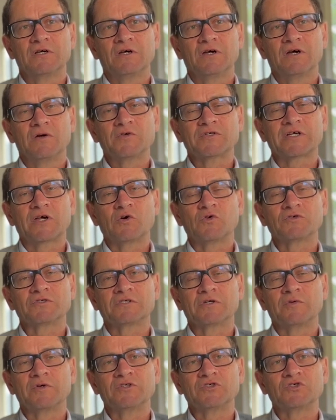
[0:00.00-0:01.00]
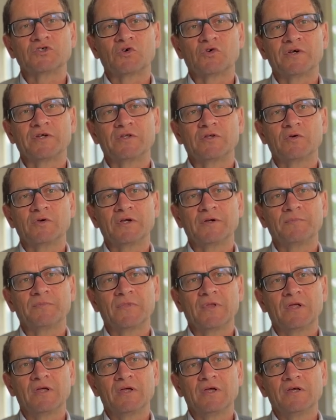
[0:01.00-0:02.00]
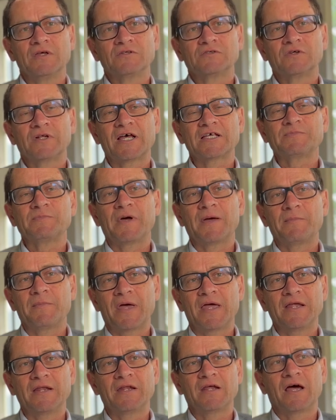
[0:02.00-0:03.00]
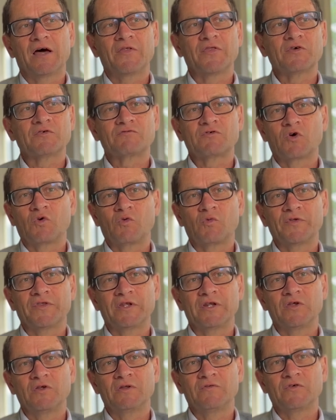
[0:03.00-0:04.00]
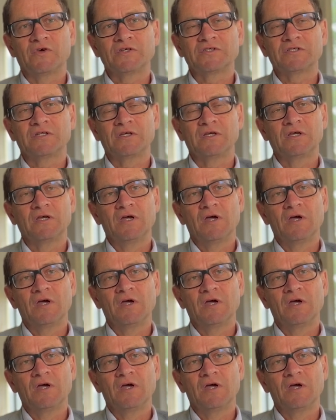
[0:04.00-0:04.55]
which I also enjoy doing. So that's my main other role within the university.